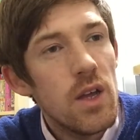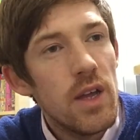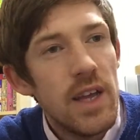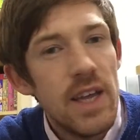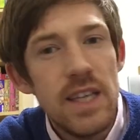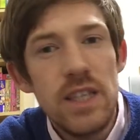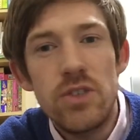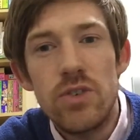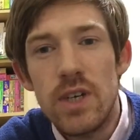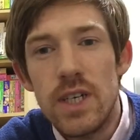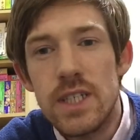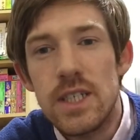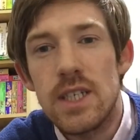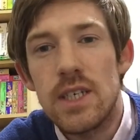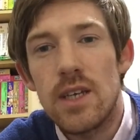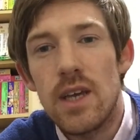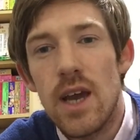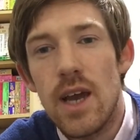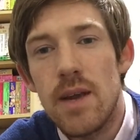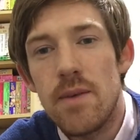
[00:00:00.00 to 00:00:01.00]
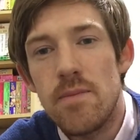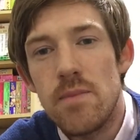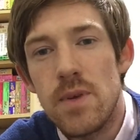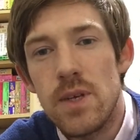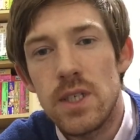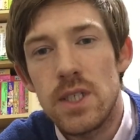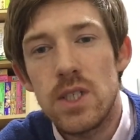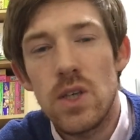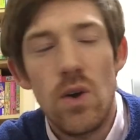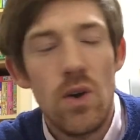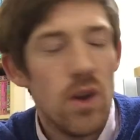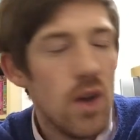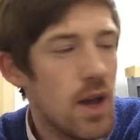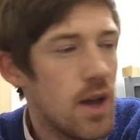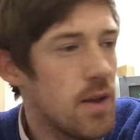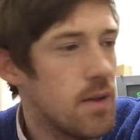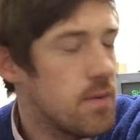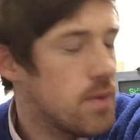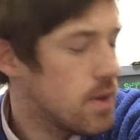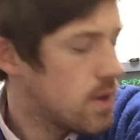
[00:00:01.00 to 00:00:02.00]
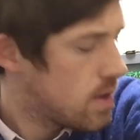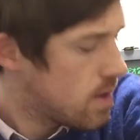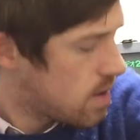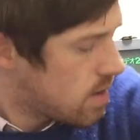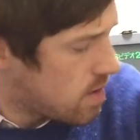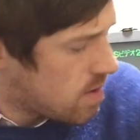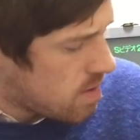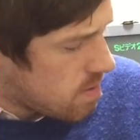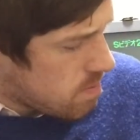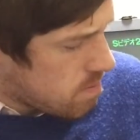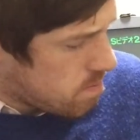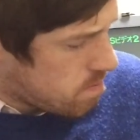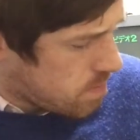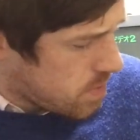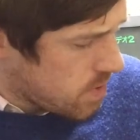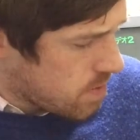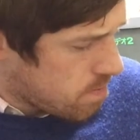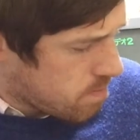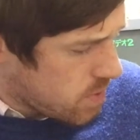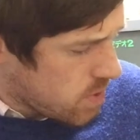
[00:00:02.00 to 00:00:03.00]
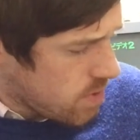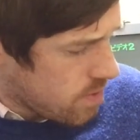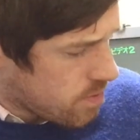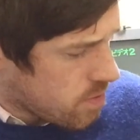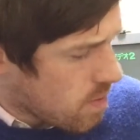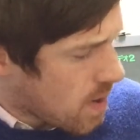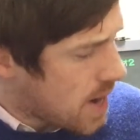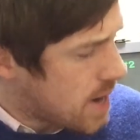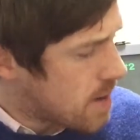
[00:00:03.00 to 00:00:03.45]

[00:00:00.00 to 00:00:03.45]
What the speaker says: interesting game. It's got like beautiful